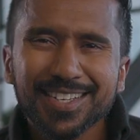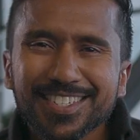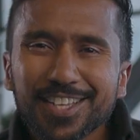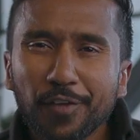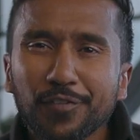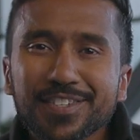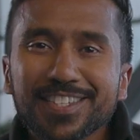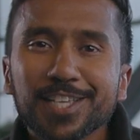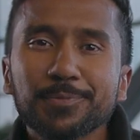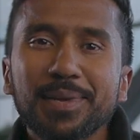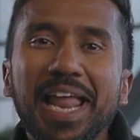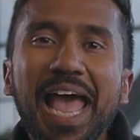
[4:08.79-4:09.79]

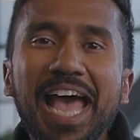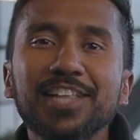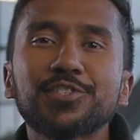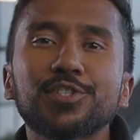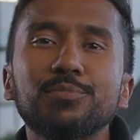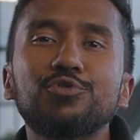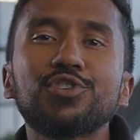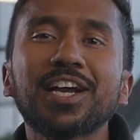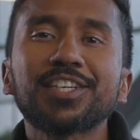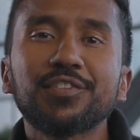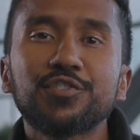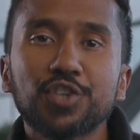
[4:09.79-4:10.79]
Self-assessment adds
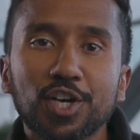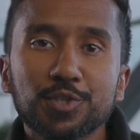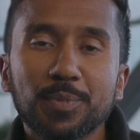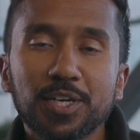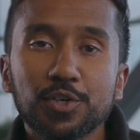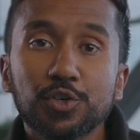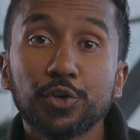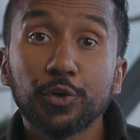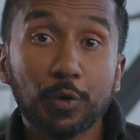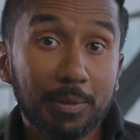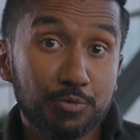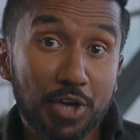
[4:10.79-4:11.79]
subjective judgment to
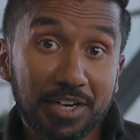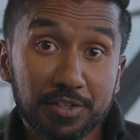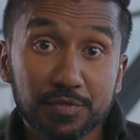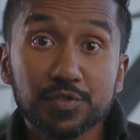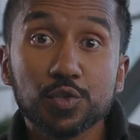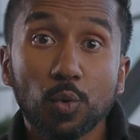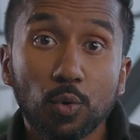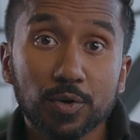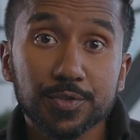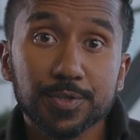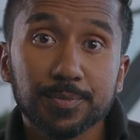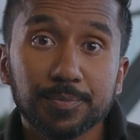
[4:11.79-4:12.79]
your objective
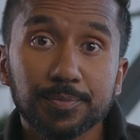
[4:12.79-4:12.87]
scores.